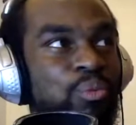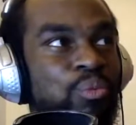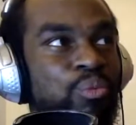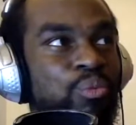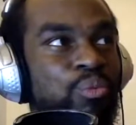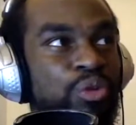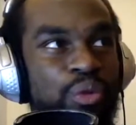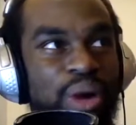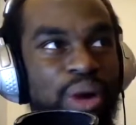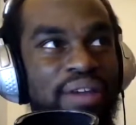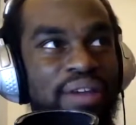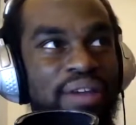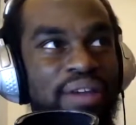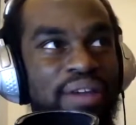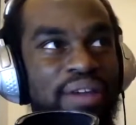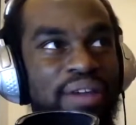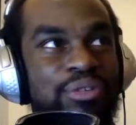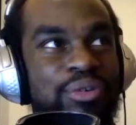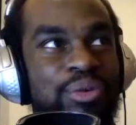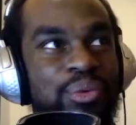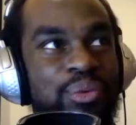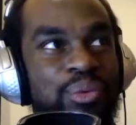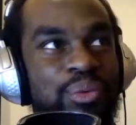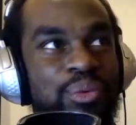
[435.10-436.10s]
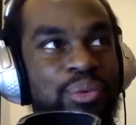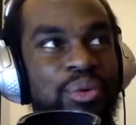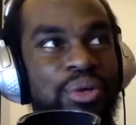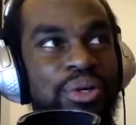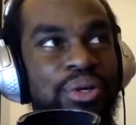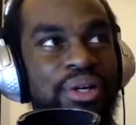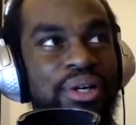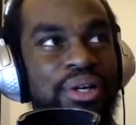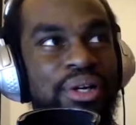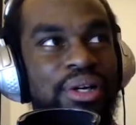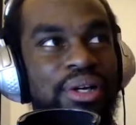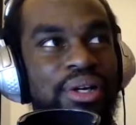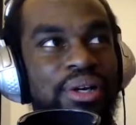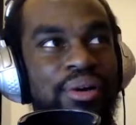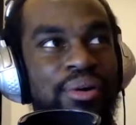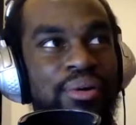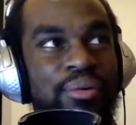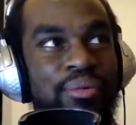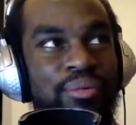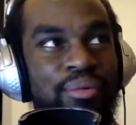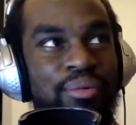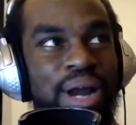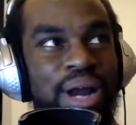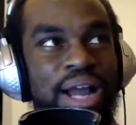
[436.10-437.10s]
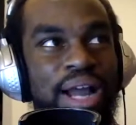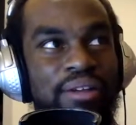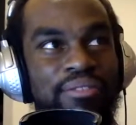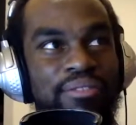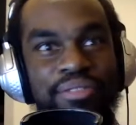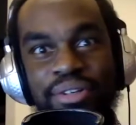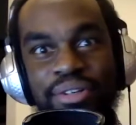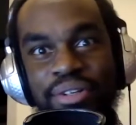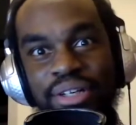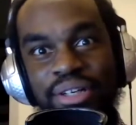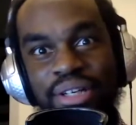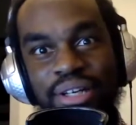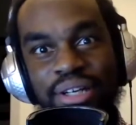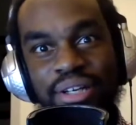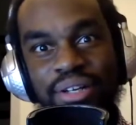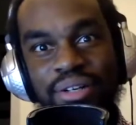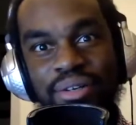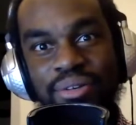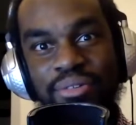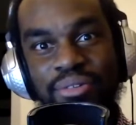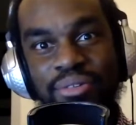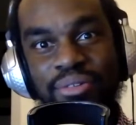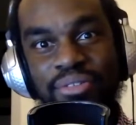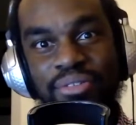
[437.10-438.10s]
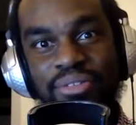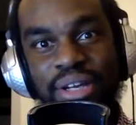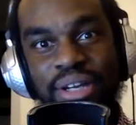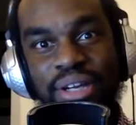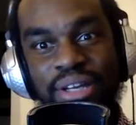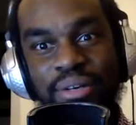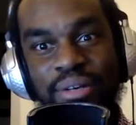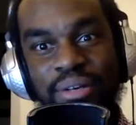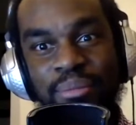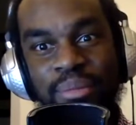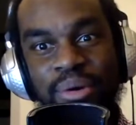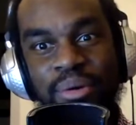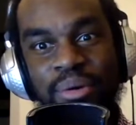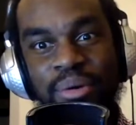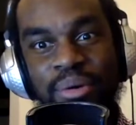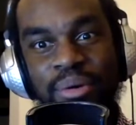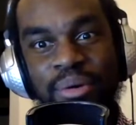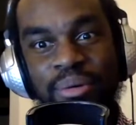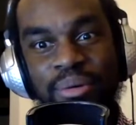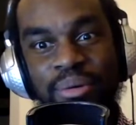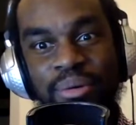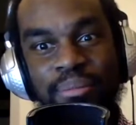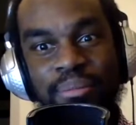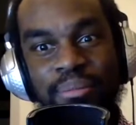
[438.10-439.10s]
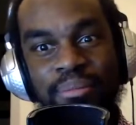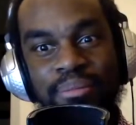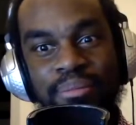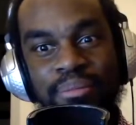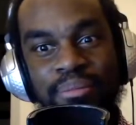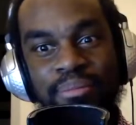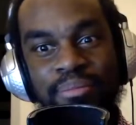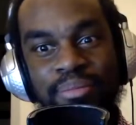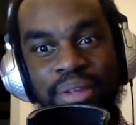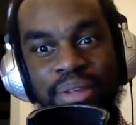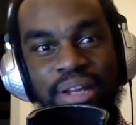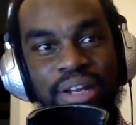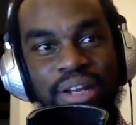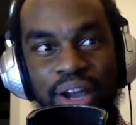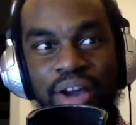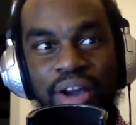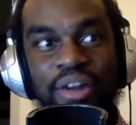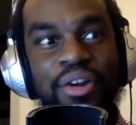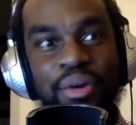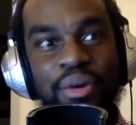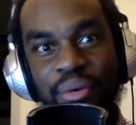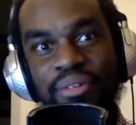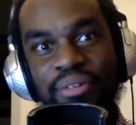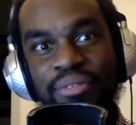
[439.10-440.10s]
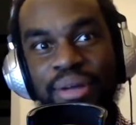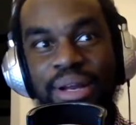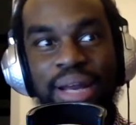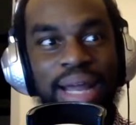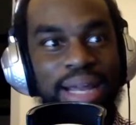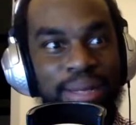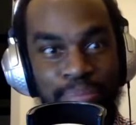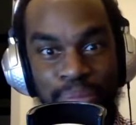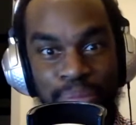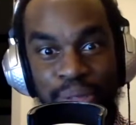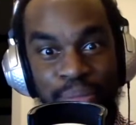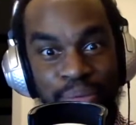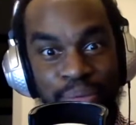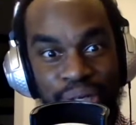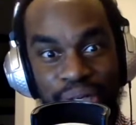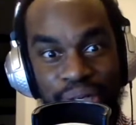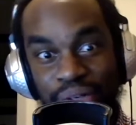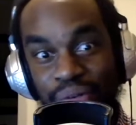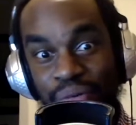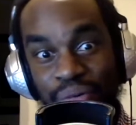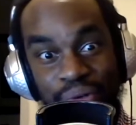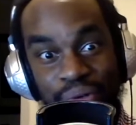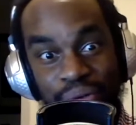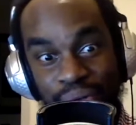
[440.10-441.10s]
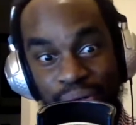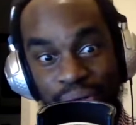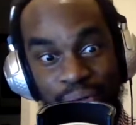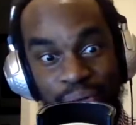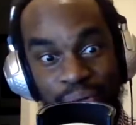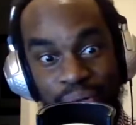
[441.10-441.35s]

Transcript: drive to Rockville to get a new fucking modem. And y'all know what, if I like people that don't live in